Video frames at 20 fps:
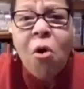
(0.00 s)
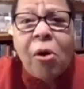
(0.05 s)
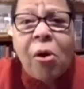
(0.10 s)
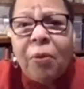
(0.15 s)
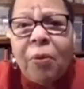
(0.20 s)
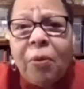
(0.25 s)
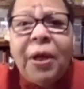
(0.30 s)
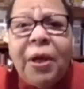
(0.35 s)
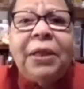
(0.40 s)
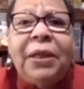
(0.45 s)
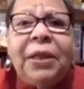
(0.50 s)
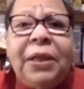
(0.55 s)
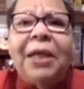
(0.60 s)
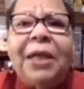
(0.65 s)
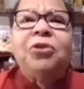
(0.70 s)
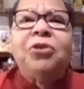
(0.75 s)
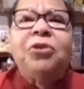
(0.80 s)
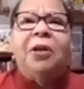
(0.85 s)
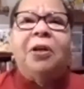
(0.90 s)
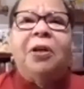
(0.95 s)
well
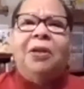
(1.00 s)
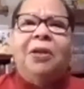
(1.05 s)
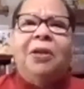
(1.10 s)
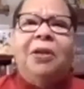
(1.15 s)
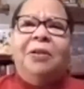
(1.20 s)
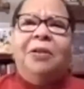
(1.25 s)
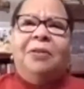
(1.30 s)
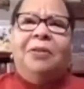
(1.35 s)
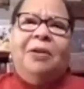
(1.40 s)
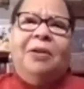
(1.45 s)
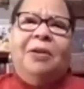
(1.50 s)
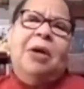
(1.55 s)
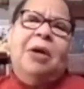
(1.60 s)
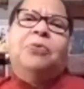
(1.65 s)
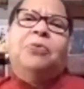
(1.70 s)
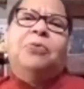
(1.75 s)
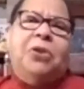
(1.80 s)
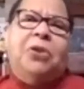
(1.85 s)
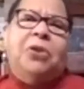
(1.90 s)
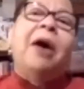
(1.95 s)
educated
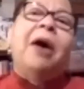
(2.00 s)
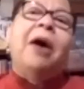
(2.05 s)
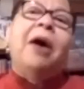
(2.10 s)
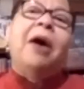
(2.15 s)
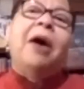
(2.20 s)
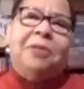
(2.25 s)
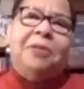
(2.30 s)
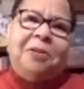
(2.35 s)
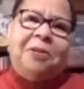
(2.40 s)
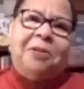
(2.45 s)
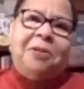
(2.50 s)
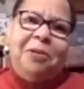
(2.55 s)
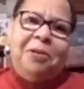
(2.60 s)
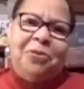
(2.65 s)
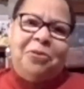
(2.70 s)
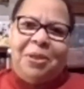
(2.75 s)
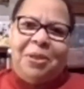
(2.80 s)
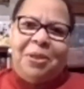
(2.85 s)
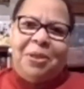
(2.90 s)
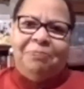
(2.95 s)
outside this
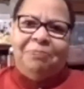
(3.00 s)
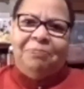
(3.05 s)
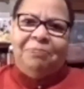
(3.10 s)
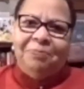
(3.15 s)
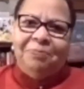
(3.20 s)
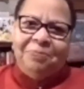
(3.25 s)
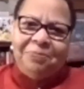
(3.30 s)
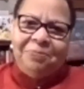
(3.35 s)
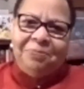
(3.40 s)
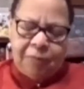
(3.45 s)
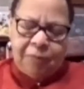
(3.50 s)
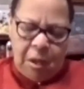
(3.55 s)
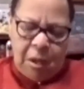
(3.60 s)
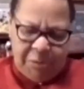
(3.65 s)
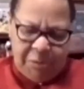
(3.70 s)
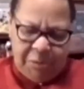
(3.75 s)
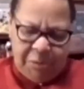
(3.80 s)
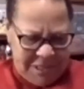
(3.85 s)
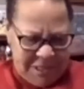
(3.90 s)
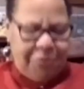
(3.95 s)
country. But at
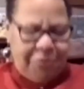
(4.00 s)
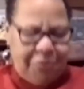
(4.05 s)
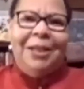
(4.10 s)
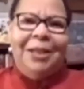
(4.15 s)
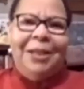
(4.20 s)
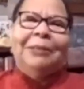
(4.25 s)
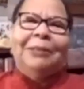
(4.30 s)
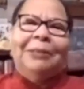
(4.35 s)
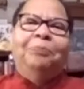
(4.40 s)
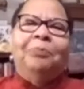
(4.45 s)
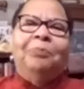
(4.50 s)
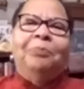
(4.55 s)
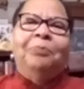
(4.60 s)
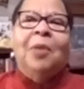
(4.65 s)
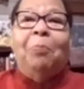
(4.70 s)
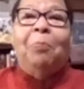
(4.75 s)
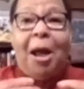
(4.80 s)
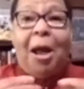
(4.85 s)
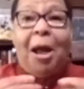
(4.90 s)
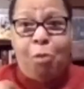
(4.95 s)
any rate,
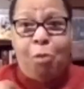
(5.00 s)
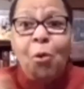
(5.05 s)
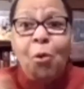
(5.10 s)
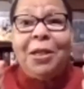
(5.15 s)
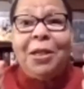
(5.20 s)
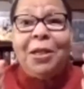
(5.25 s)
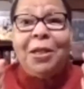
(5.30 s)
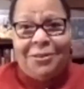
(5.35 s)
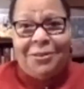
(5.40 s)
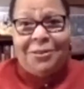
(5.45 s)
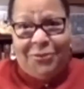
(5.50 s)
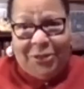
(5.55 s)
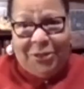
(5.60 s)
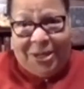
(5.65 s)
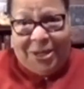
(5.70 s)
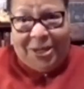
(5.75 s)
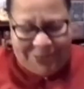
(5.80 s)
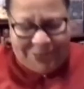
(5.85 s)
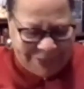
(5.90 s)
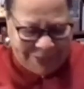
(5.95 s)
my point is
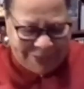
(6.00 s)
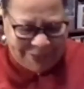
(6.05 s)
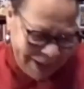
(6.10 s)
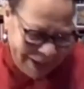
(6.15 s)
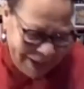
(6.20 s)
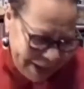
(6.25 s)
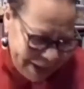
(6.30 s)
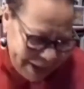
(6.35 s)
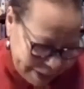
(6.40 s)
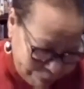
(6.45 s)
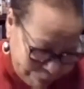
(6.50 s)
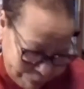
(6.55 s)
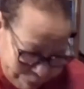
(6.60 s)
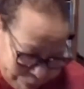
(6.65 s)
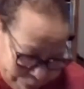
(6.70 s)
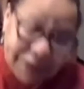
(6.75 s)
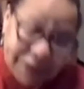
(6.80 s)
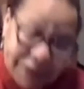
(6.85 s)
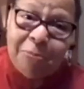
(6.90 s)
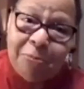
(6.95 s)
just, and
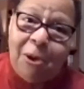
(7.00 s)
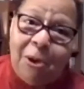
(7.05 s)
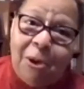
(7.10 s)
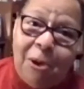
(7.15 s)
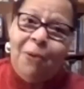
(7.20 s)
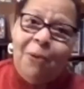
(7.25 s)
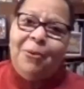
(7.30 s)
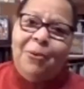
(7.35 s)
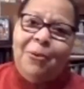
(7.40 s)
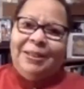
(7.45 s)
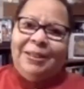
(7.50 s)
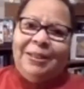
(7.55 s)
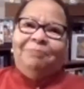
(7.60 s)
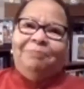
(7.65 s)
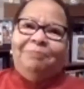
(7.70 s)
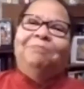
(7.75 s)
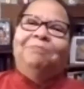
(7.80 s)
back to Baldwin,